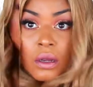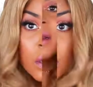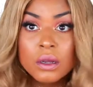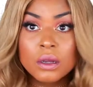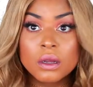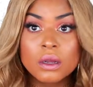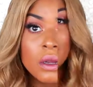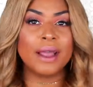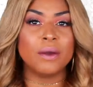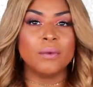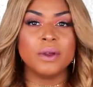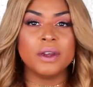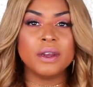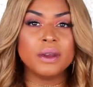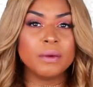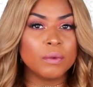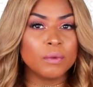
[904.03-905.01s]
Now, I
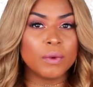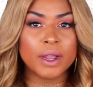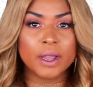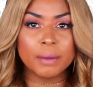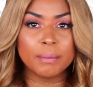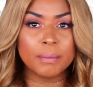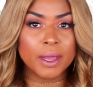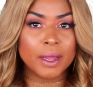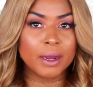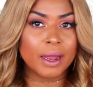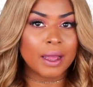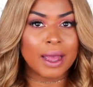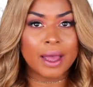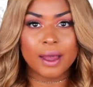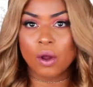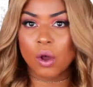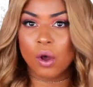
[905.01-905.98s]
wouldn't recommend
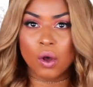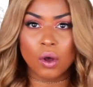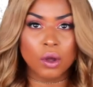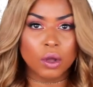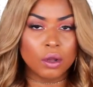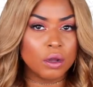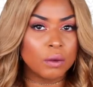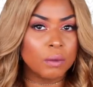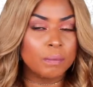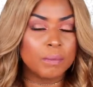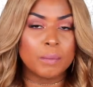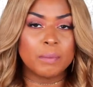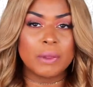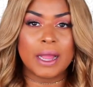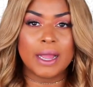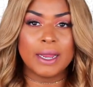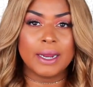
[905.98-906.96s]
at all
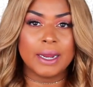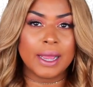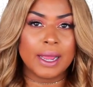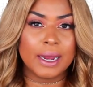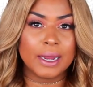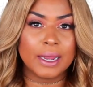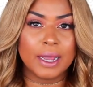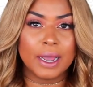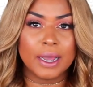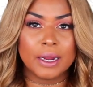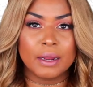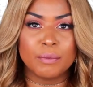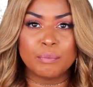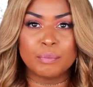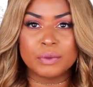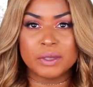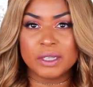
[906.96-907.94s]
applying any kind
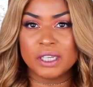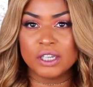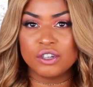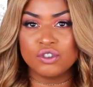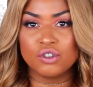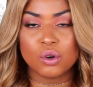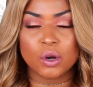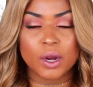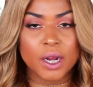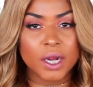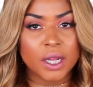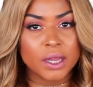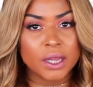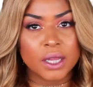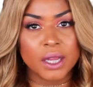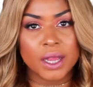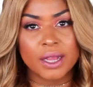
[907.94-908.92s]
of bleach or
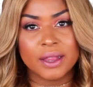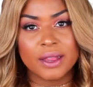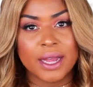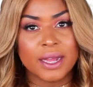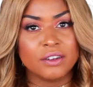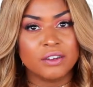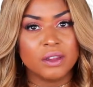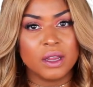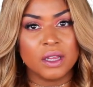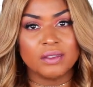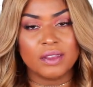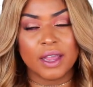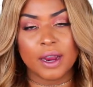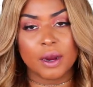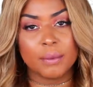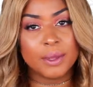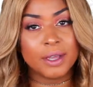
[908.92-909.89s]
anything like that to this
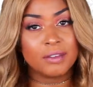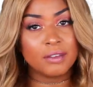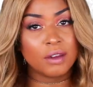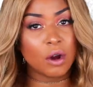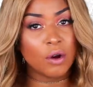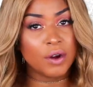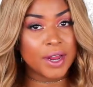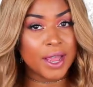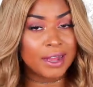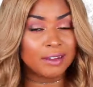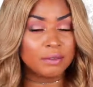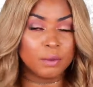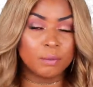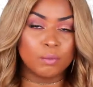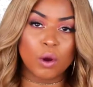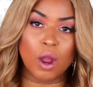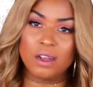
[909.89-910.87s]
hair because it already has
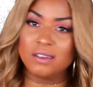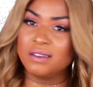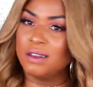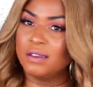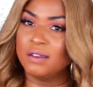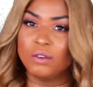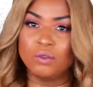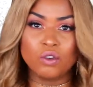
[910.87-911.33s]
been processed.